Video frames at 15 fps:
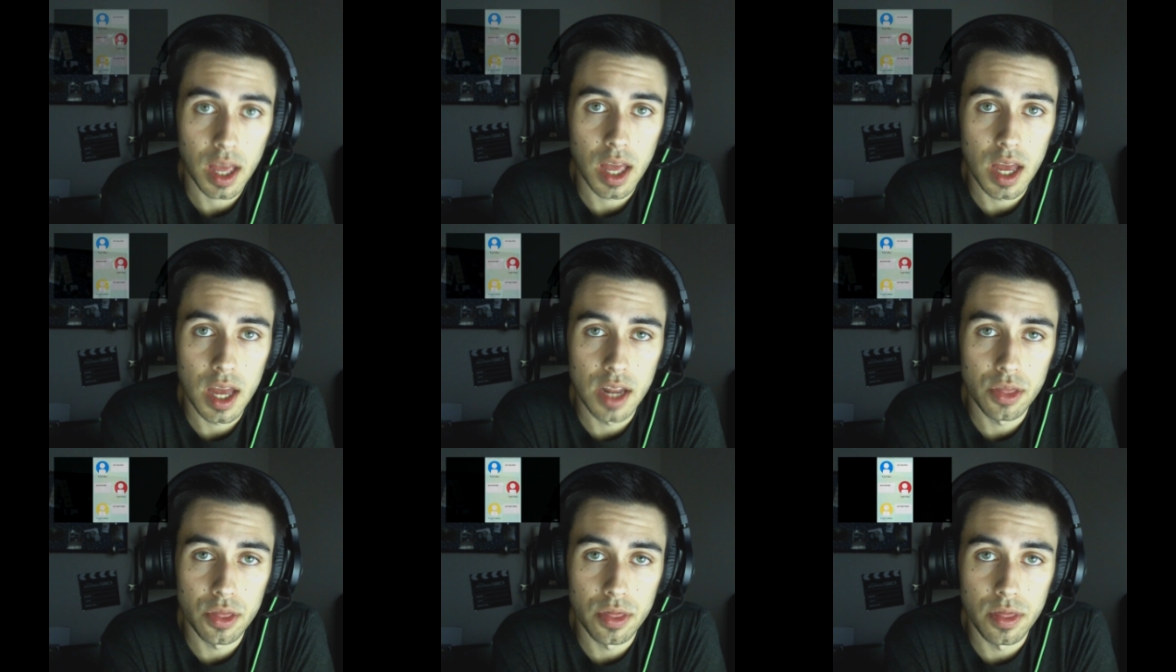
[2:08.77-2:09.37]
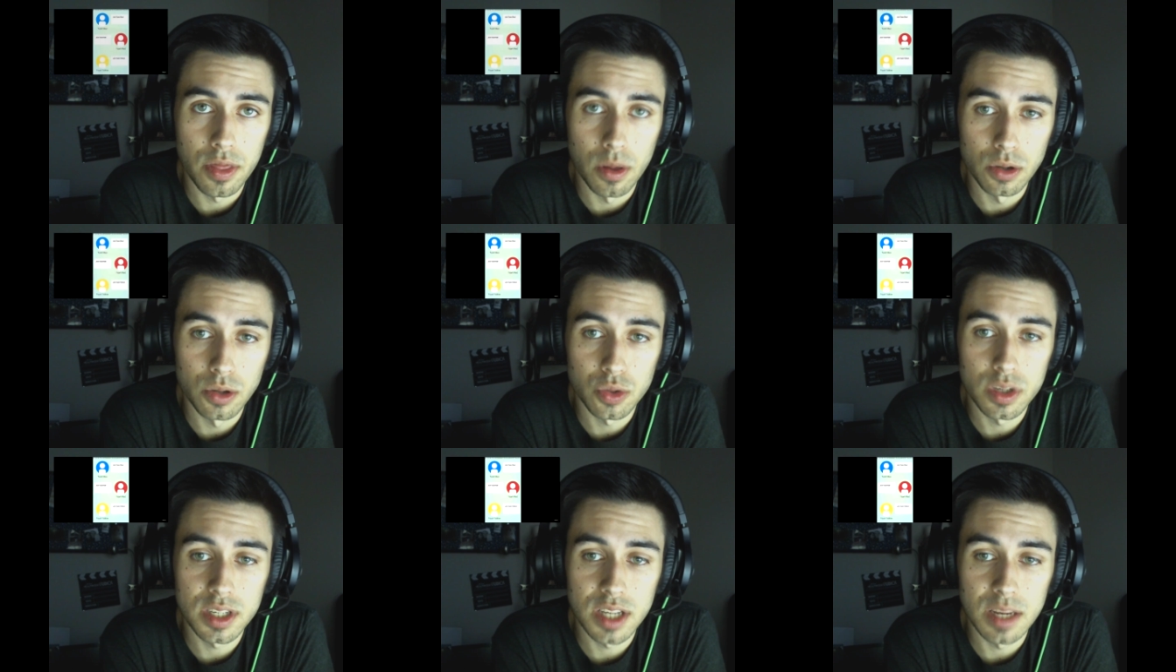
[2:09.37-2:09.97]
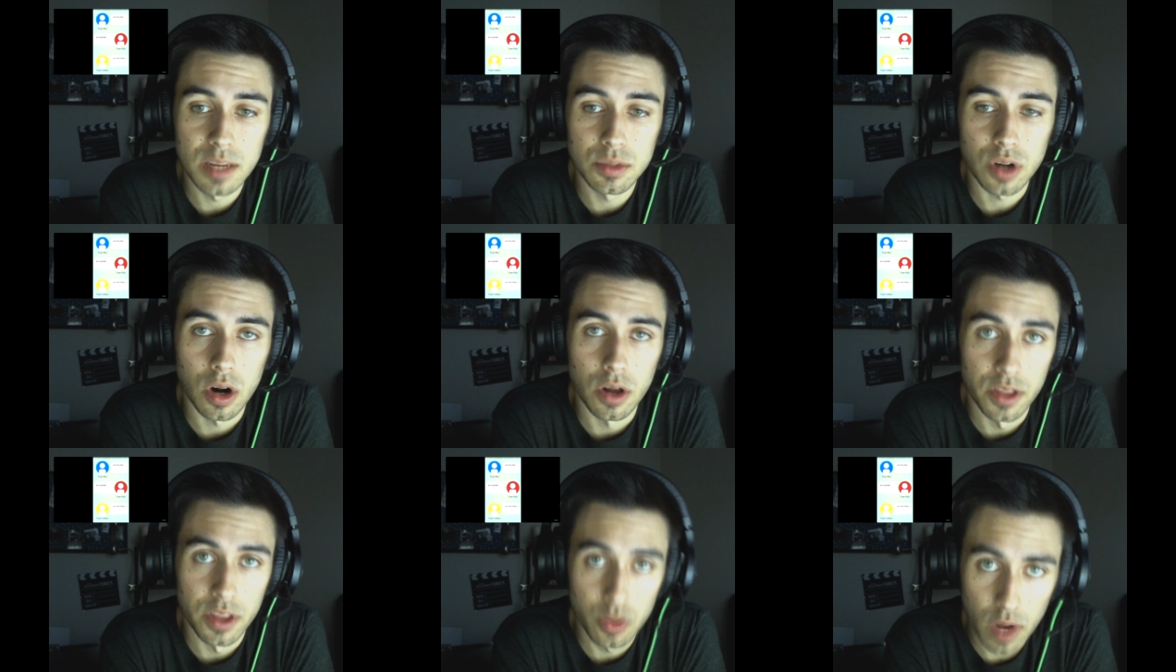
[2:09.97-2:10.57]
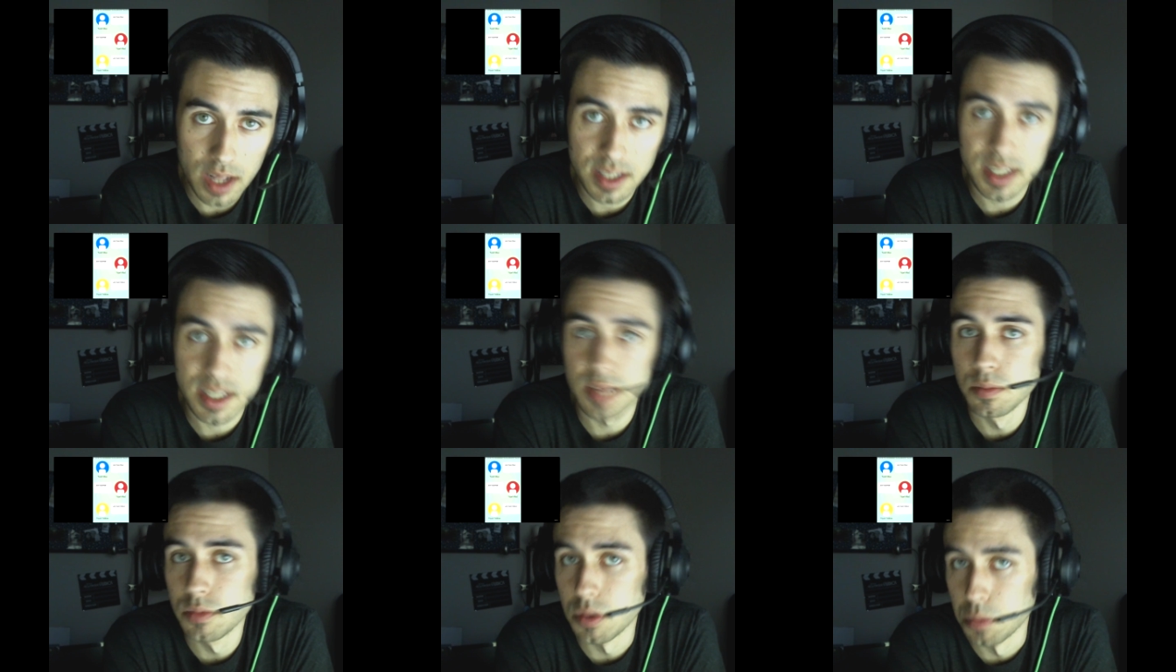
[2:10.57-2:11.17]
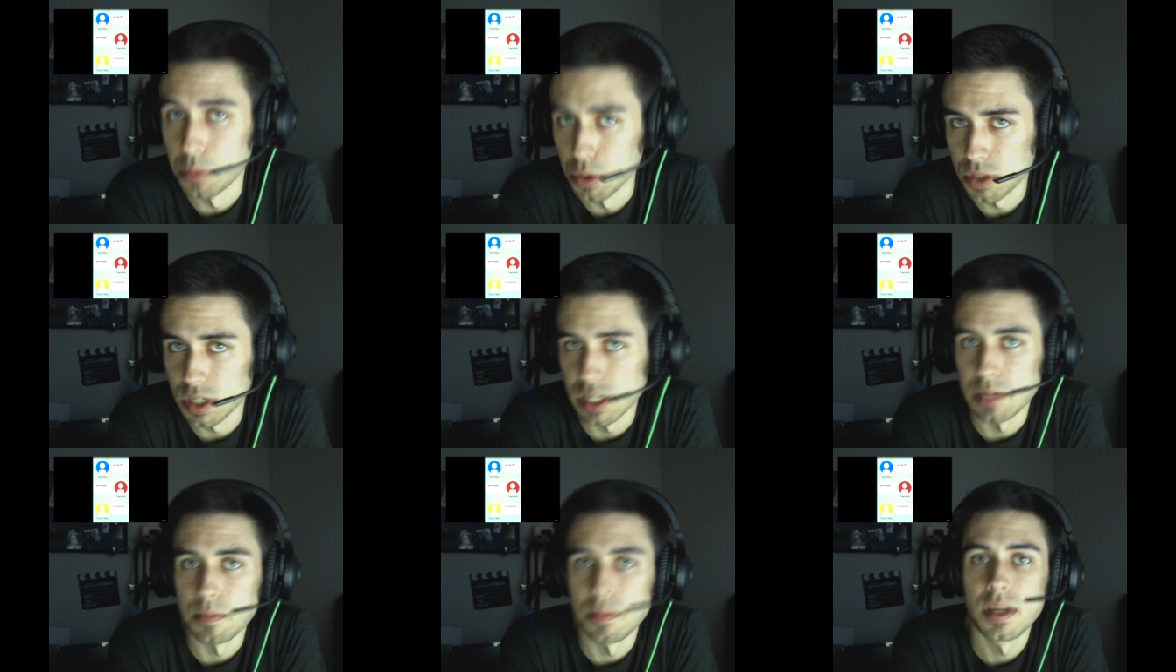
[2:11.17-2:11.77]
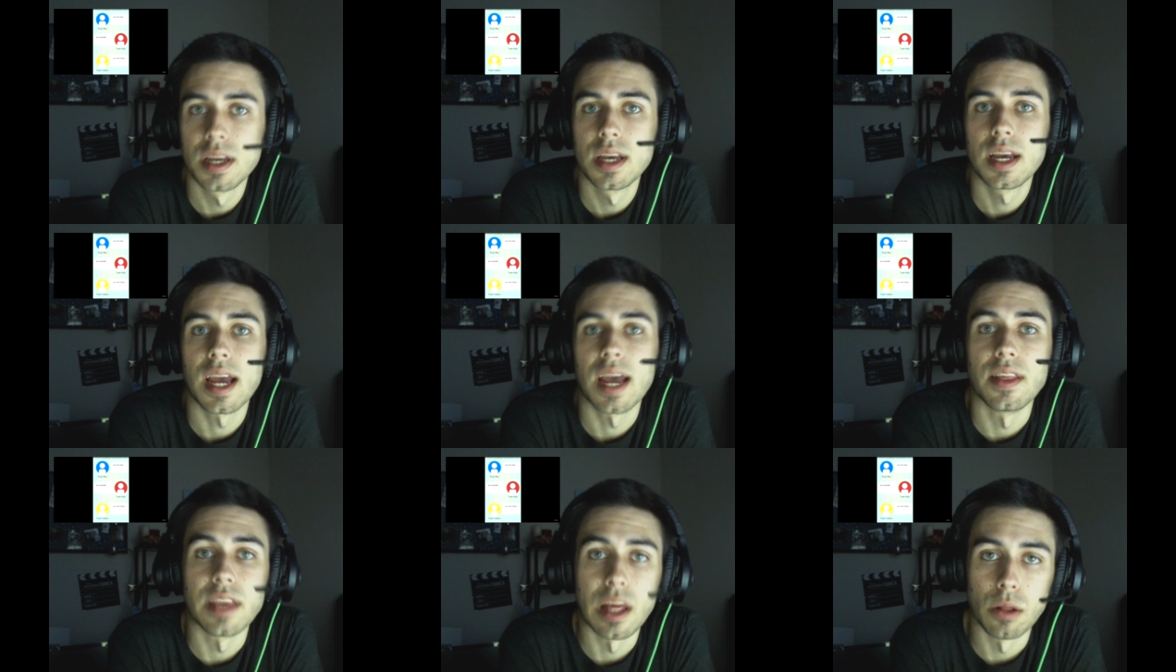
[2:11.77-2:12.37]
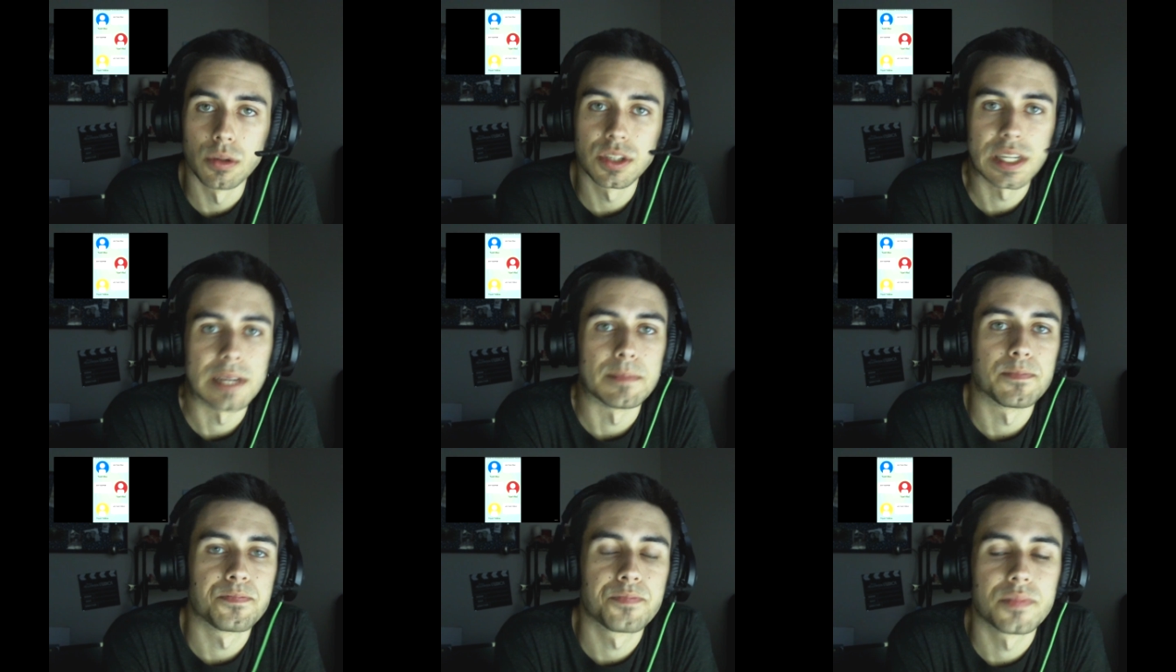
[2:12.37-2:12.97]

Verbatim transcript: And those three teams are the red team, the blue team, and the yellow team.